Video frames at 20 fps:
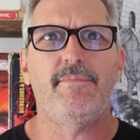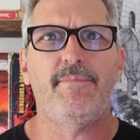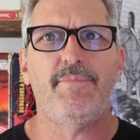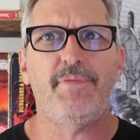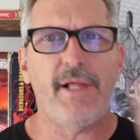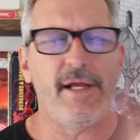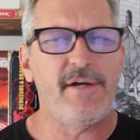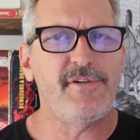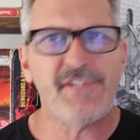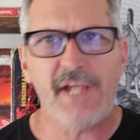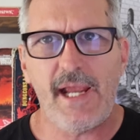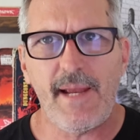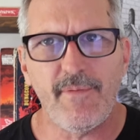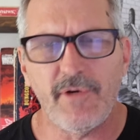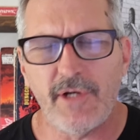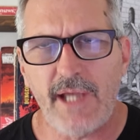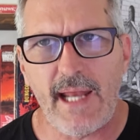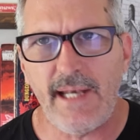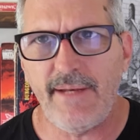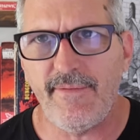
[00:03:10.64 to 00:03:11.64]
Player's
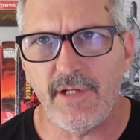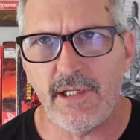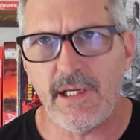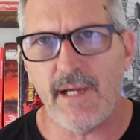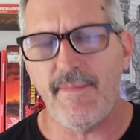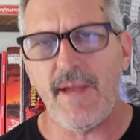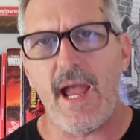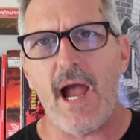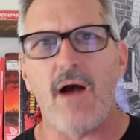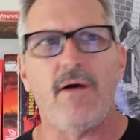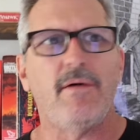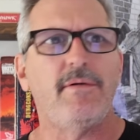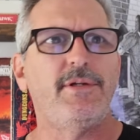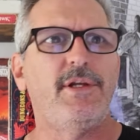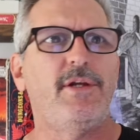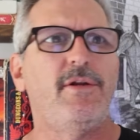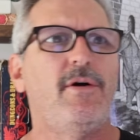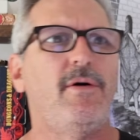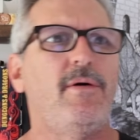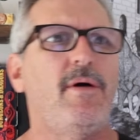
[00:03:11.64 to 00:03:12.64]
Handbook hadn't even come out.
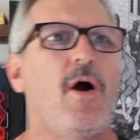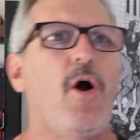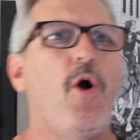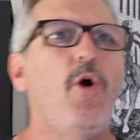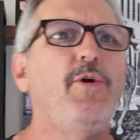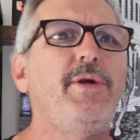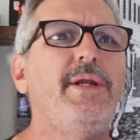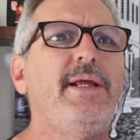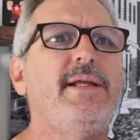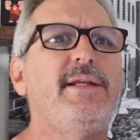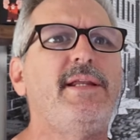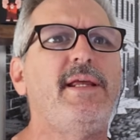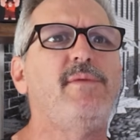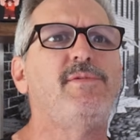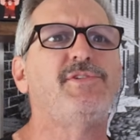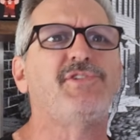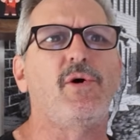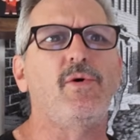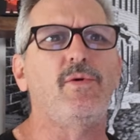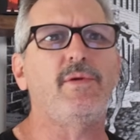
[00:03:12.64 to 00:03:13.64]
OD&D
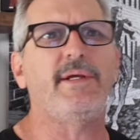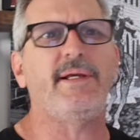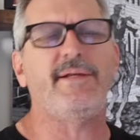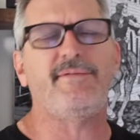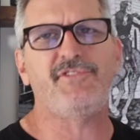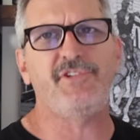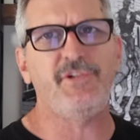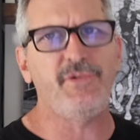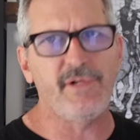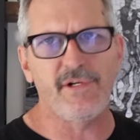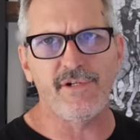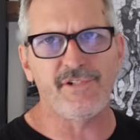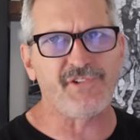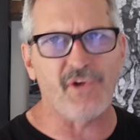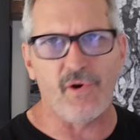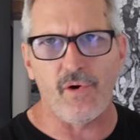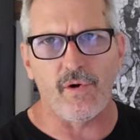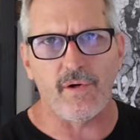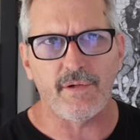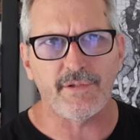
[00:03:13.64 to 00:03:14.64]
was only 2 years
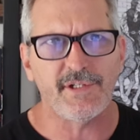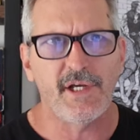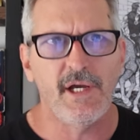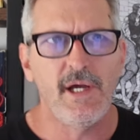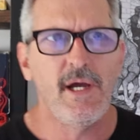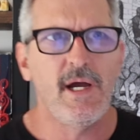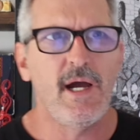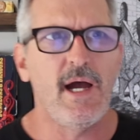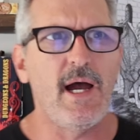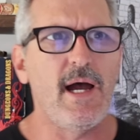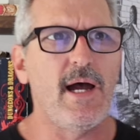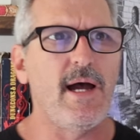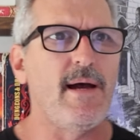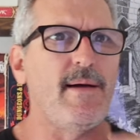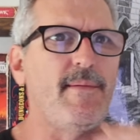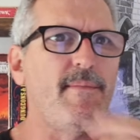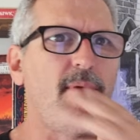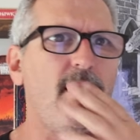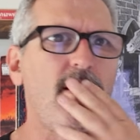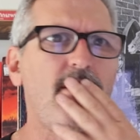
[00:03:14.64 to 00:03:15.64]
old.
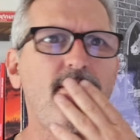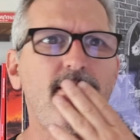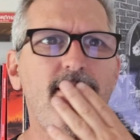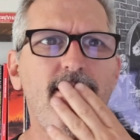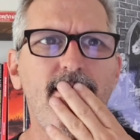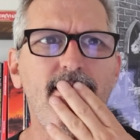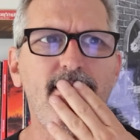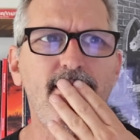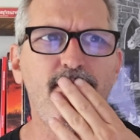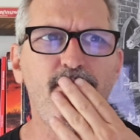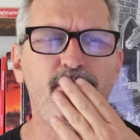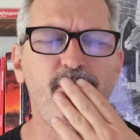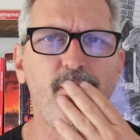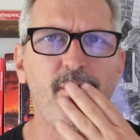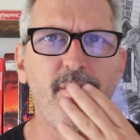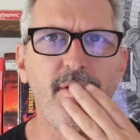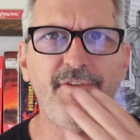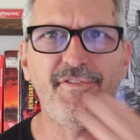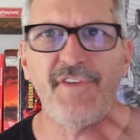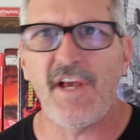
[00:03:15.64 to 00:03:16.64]

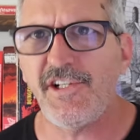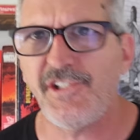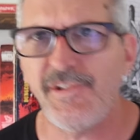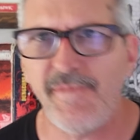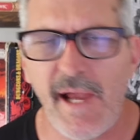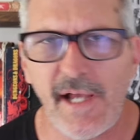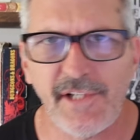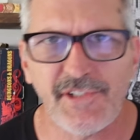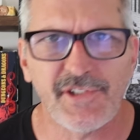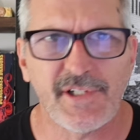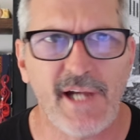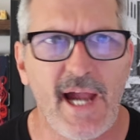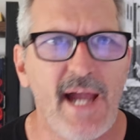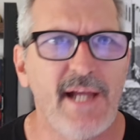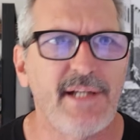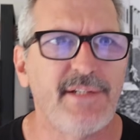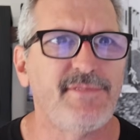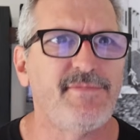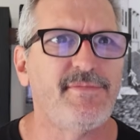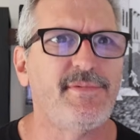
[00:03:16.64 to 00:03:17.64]
The Dungeon Master
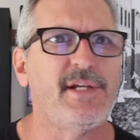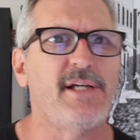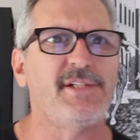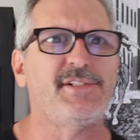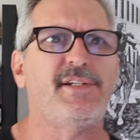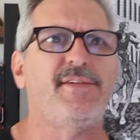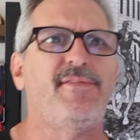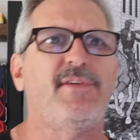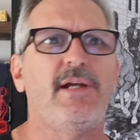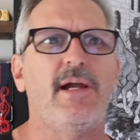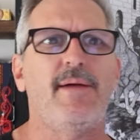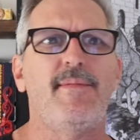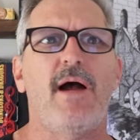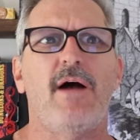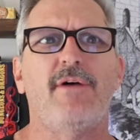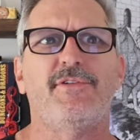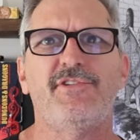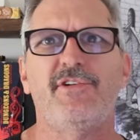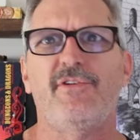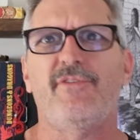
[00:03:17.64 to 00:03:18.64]
Guide doesn't even come
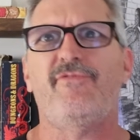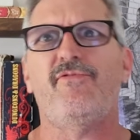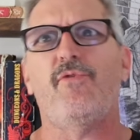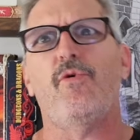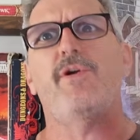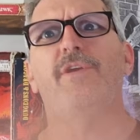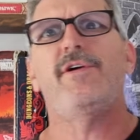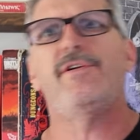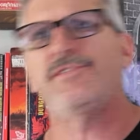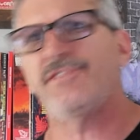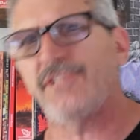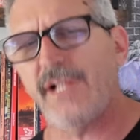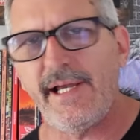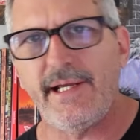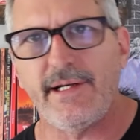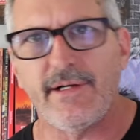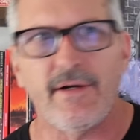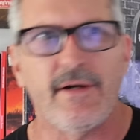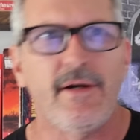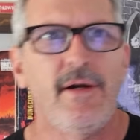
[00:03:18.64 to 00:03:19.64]
out until 4 years
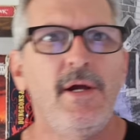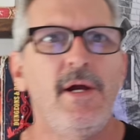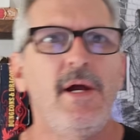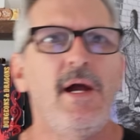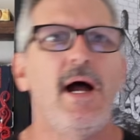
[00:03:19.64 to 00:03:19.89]
later.